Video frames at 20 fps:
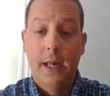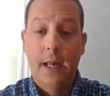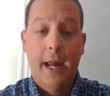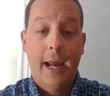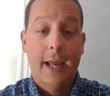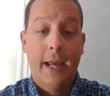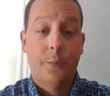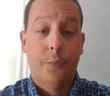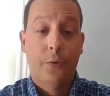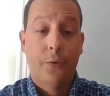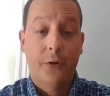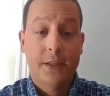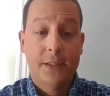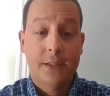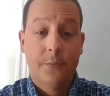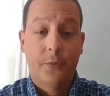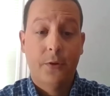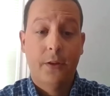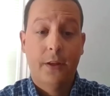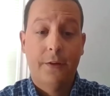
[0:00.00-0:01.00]
and the
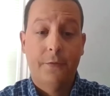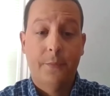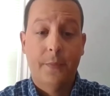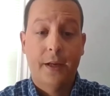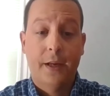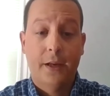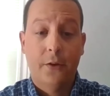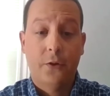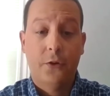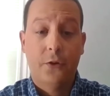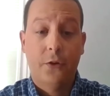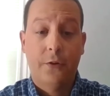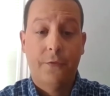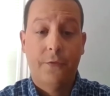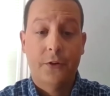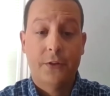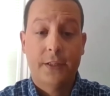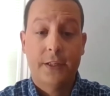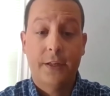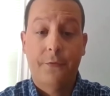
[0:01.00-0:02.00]
principal of McGill
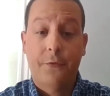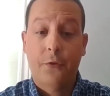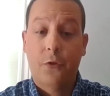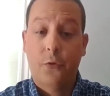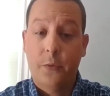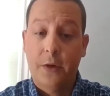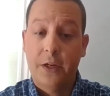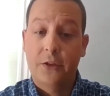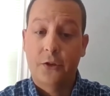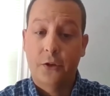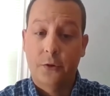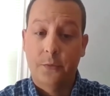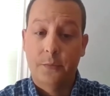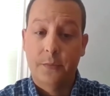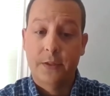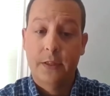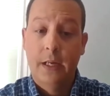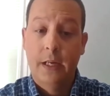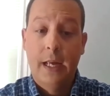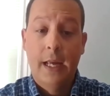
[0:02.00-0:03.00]
University for 3 terms.
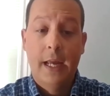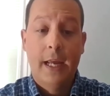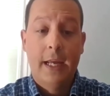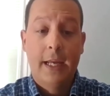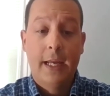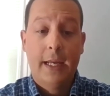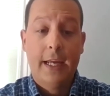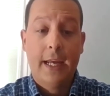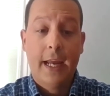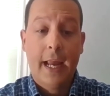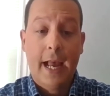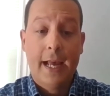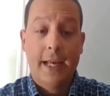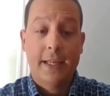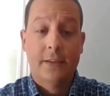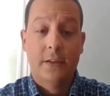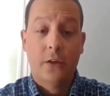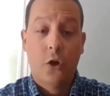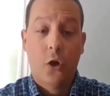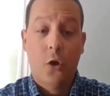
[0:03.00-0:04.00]
He
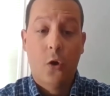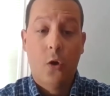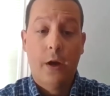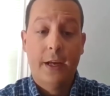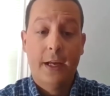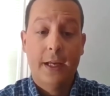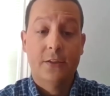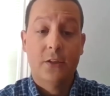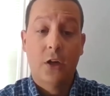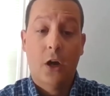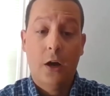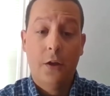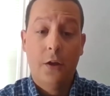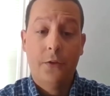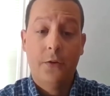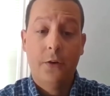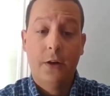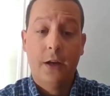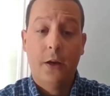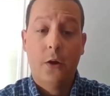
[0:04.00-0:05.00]
has
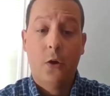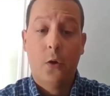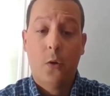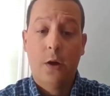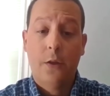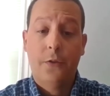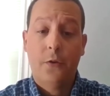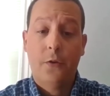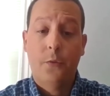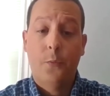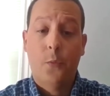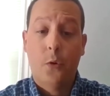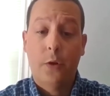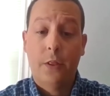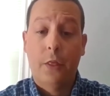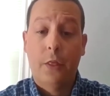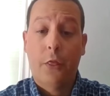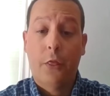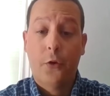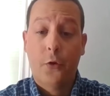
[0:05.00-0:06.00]
authored and co-authored more
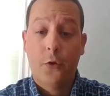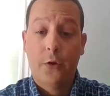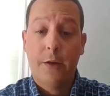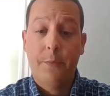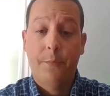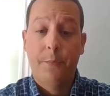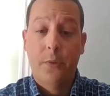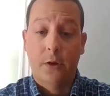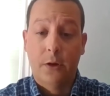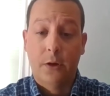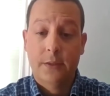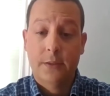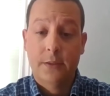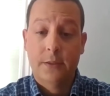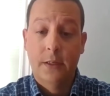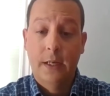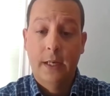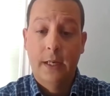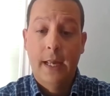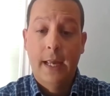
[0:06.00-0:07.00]
than 30 books.
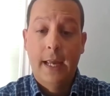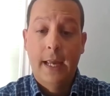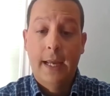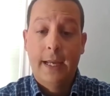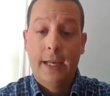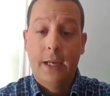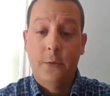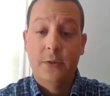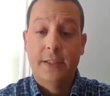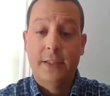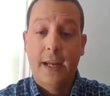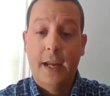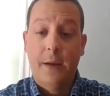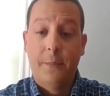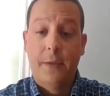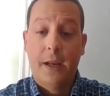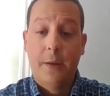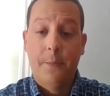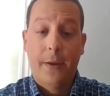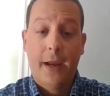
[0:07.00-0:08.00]
He was
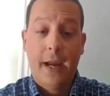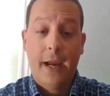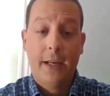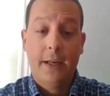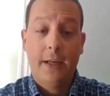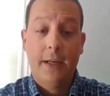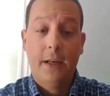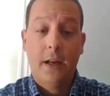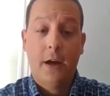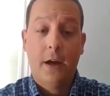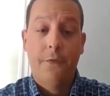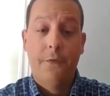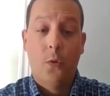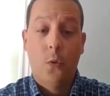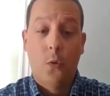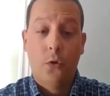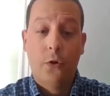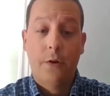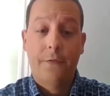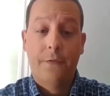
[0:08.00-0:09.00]
named Companion of
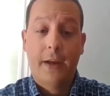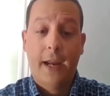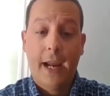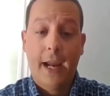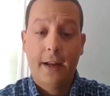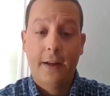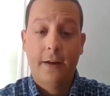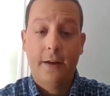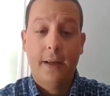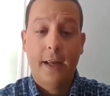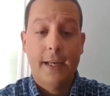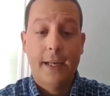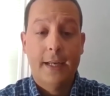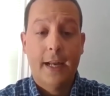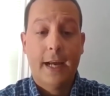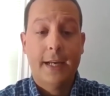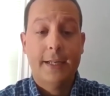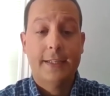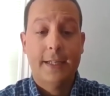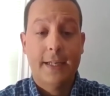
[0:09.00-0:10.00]
Order of Canada in
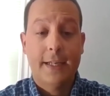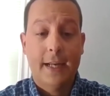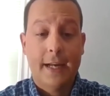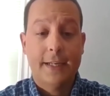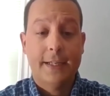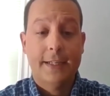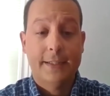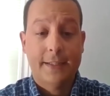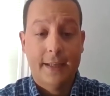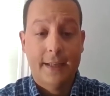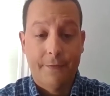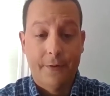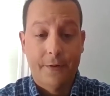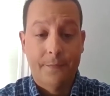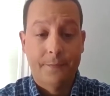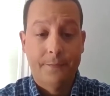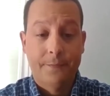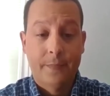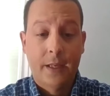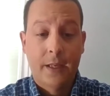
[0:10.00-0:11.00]
1997.
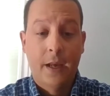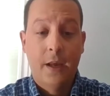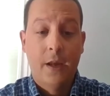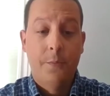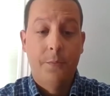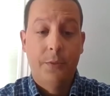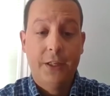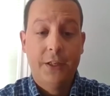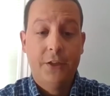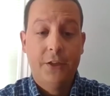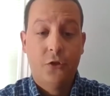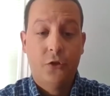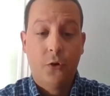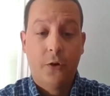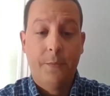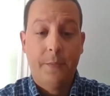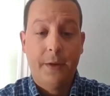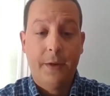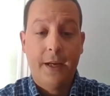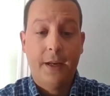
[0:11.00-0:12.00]
Please
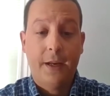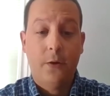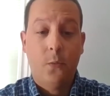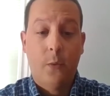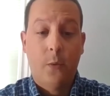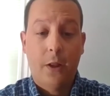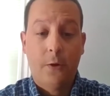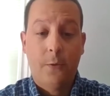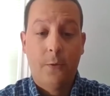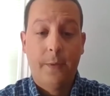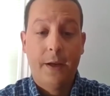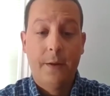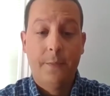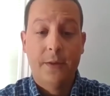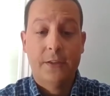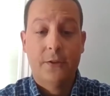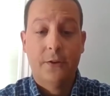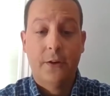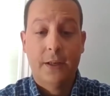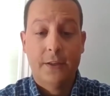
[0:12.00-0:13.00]
join me in welcoming
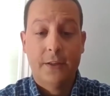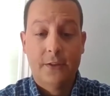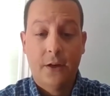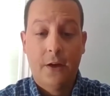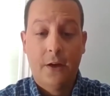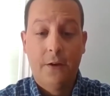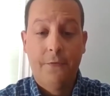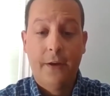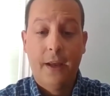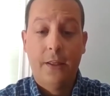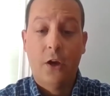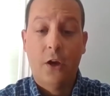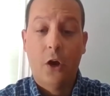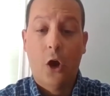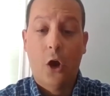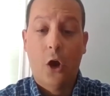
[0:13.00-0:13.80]
Mr. Cassoff and the